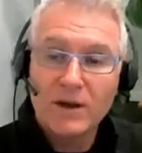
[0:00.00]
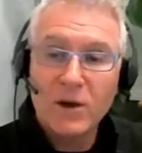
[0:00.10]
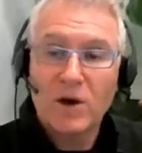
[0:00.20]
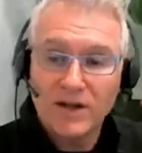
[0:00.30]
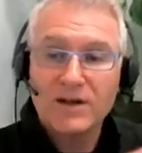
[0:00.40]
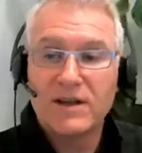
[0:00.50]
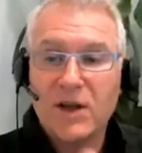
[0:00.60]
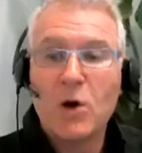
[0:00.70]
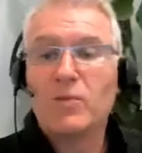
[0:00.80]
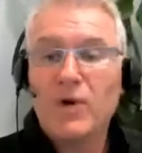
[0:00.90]
locked into the
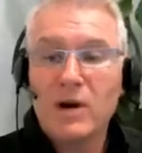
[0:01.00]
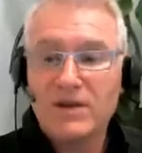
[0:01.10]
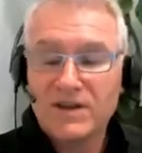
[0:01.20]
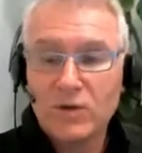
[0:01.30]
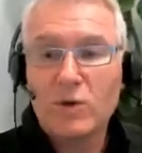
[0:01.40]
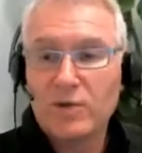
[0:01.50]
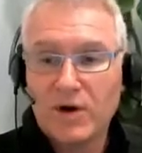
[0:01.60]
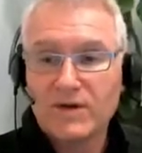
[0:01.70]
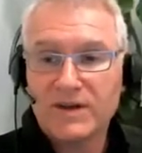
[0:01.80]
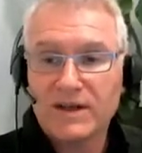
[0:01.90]
on-premise thought
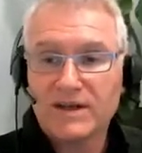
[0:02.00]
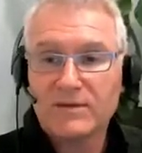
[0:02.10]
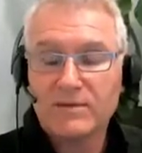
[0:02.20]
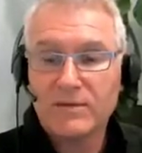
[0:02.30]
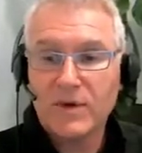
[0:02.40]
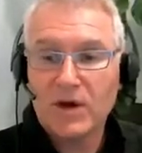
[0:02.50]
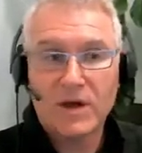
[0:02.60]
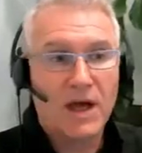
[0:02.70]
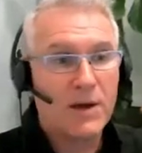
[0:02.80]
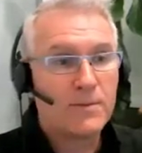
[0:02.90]
process.
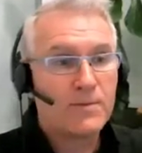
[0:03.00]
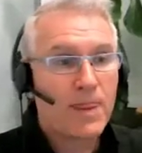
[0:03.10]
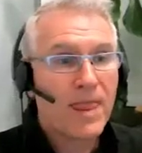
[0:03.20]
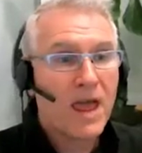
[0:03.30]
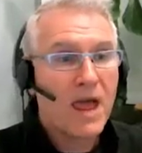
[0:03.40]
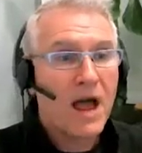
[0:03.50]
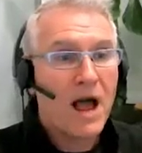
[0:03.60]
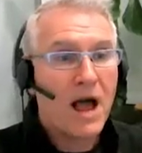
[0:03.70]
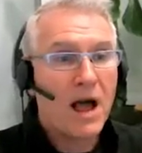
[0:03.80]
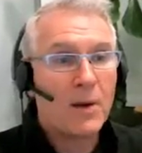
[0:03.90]
Okay.
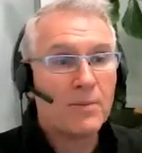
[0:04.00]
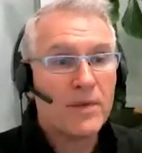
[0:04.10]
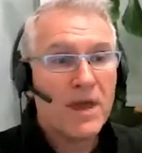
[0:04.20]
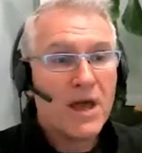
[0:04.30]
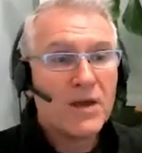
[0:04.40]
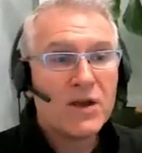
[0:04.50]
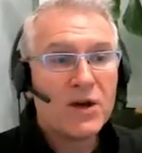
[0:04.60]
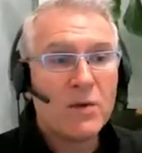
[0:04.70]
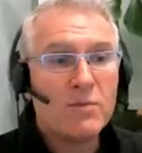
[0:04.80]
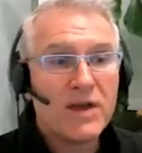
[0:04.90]

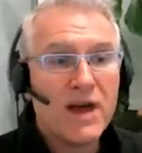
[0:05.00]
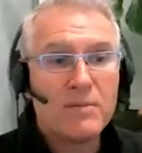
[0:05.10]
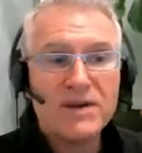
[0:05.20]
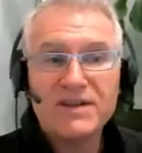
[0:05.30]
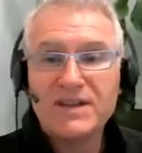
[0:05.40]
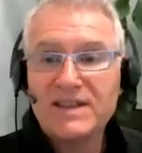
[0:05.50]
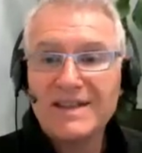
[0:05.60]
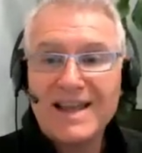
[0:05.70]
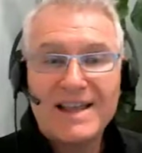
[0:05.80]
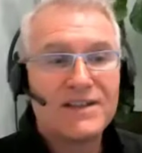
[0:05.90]
A business
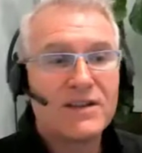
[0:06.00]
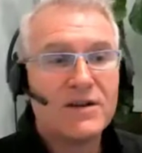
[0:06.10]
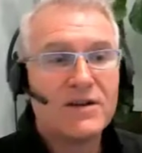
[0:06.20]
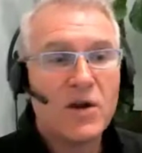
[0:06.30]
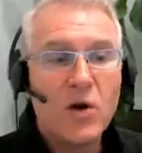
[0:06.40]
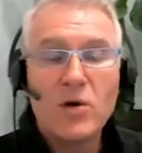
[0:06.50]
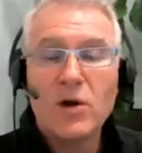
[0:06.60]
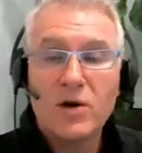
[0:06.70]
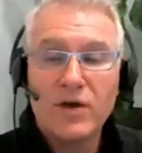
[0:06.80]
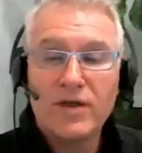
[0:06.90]
needs to no
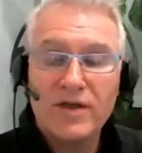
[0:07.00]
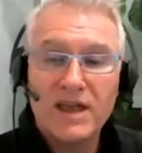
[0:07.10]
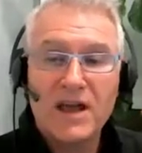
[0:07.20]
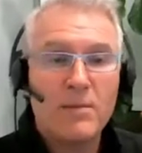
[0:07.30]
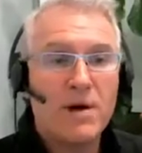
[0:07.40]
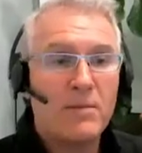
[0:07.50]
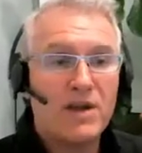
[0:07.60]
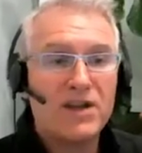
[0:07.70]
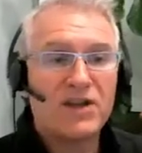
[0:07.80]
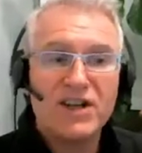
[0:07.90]
longer think about
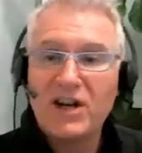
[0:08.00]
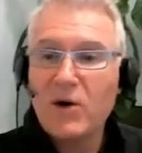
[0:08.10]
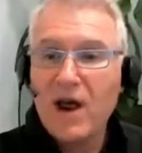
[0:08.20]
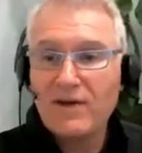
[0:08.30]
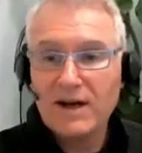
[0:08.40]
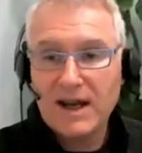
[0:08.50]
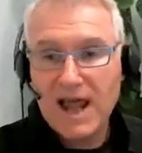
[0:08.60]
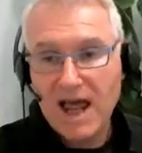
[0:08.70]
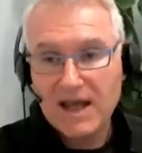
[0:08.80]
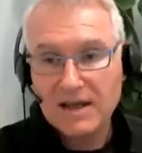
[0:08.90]
being geographically
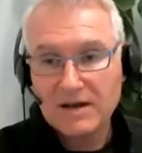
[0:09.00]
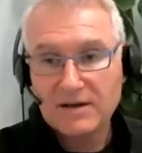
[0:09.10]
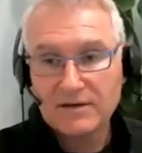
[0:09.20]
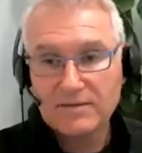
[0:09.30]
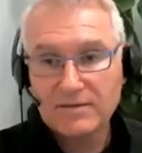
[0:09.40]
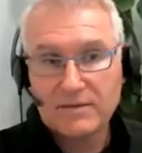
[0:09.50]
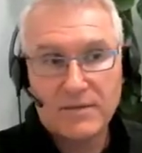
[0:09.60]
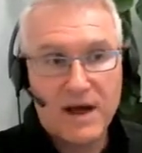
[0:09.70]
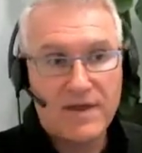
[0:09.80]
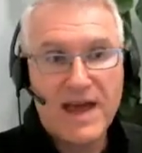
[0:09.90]
anchored,
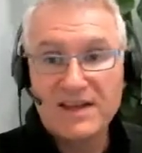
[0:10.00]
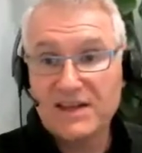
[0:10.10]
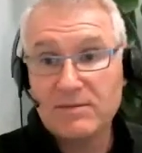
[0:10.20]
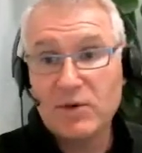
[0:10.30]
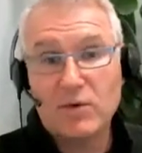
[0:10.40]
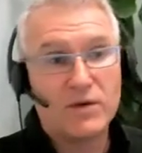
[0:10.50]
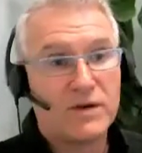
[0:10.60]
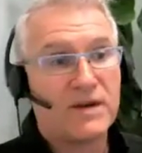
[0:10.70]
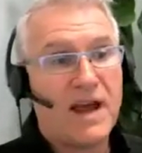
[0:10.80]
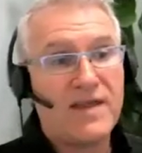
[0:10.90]
and that's
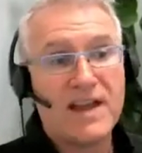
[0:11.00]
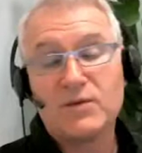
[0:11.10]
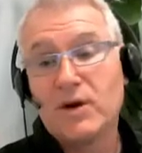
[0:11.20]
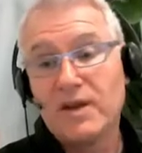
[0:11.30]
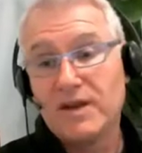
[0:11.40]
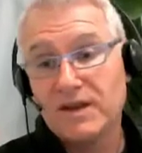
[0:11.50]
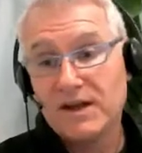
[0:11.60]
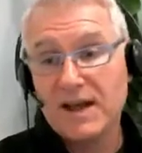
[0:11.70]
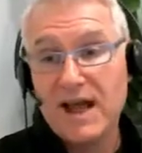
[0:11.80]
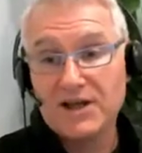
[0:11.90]
important. And that's what I think the
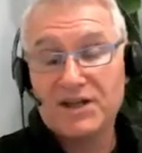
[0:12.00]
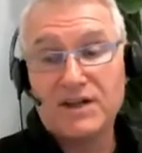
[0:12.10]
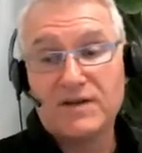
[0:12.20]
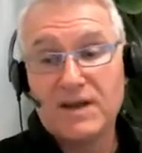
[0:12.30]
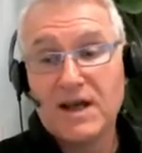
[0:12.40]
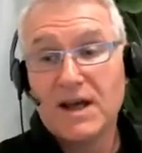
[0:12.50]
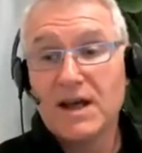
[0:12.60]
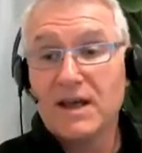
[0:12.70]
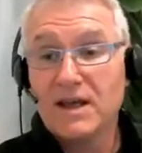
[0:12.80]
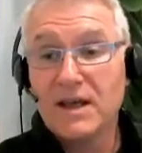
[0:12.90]
cloud shift
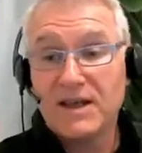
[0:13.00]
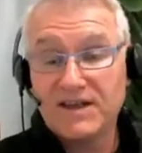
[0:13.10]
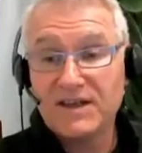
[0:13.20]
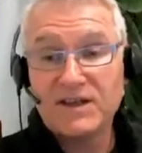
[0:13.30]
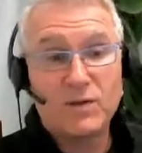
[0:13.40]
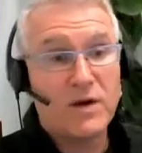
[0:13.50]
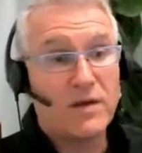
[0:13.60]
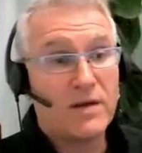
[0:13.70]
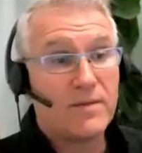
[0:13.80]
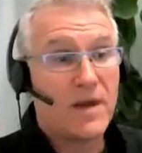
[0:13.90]
can assist with.